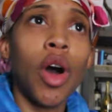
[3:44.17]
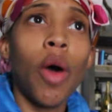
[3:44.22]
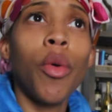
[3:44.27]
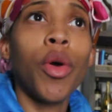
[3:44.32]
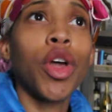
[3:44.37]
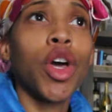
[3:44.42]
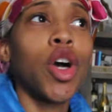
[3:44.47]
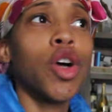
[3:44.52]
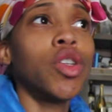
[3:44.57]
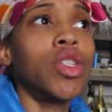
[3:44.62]
I
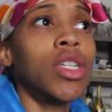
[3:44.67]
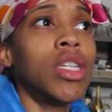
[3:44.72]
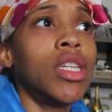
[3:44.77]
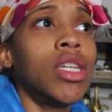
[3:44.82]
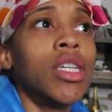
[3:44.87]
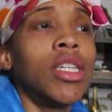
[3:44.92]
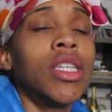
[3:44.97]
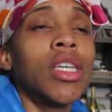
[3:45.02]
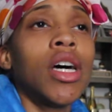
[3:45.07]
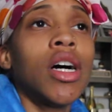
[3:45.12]
want to go to
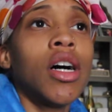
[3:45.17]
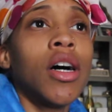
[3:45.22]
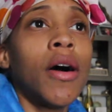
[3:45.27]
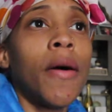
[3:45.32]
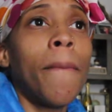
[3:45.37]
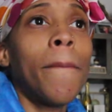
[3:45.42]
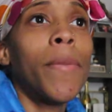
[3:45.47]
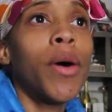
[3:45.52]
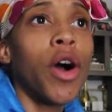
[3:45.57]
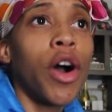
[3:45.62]
this
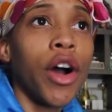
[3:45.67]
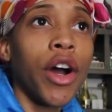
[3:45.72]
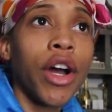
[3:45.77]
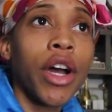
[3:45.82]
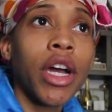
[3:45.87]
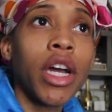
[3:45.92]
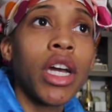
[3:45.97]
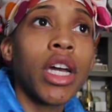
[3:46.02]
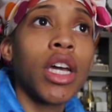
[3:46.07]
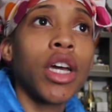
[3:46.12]
uh,
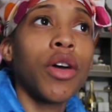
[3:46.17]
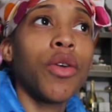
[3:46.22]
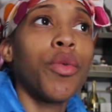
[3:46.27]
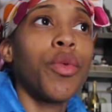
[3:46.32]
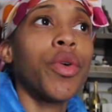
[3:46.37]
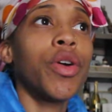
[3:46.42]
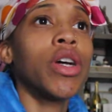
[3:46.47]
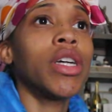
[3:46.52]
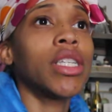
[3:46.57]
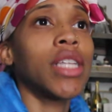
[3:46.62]
park
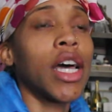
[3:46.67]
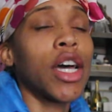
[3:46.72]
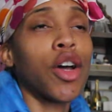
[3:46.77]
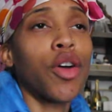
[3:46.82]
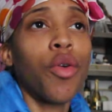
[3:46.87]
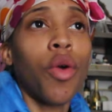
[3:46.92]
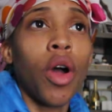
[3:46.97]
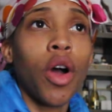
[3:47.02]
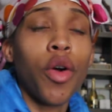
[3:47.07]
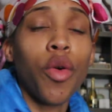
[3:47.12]
where it's like
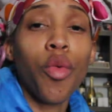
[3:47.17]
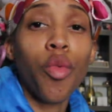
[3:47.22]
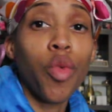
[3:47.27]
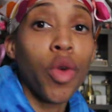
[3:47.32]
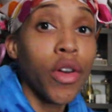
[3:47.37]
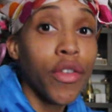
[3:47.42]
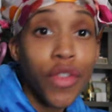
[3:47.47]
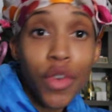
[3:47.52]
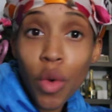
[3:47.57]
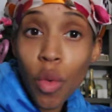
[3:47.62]
a, a
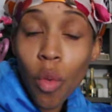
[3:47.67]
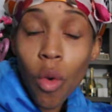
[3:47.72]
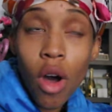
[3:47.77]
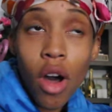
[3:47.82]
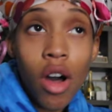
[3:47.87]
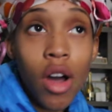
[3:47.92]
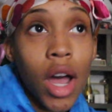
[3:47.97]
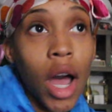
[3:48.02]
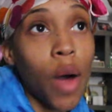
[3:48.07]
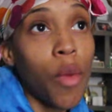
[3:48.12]
river
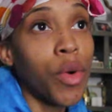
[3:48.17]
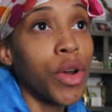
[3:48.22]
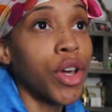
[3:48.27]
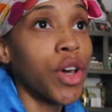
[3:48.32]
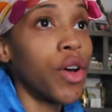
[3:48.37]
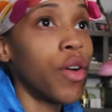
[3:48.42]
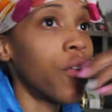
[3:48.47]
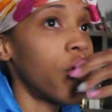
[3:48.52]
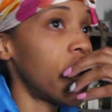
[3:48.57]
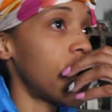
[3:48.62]
walk. I want
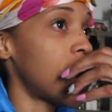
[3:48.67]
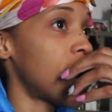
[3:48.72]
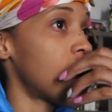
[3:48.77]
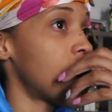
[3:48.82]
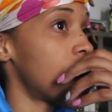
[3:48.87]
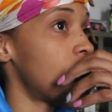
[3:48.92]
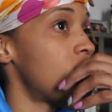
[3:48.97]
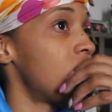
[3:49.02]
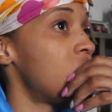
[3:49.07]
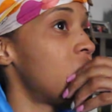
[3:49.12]
to go
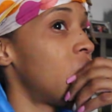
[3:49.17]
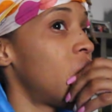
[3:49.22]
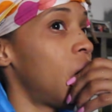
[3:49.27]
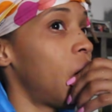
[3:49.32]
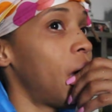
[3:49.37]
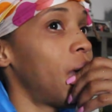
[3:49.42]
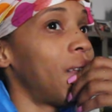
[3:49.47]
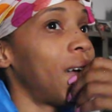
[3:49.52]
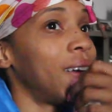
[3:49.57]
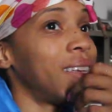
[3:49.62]
there
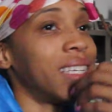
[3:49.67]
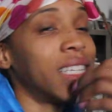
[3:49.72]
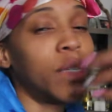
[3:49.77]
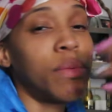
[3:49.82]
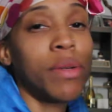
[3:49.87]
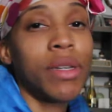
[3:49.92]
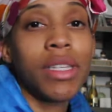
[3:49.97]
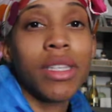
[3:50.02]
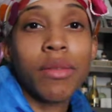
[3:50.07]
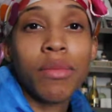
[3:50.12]
and like just
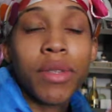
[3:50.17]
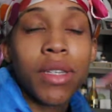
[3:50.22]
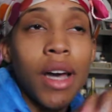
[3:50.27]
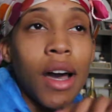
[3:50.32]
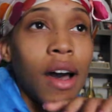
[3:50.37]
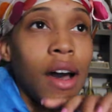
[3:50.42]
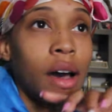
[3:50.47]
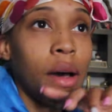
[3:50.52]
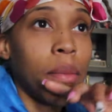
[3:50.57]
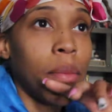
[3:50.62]
spend some
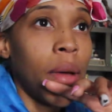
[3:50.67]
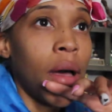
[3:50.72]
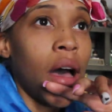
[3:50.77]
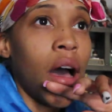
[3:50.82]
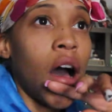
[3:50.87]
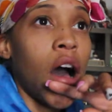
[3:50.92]
time.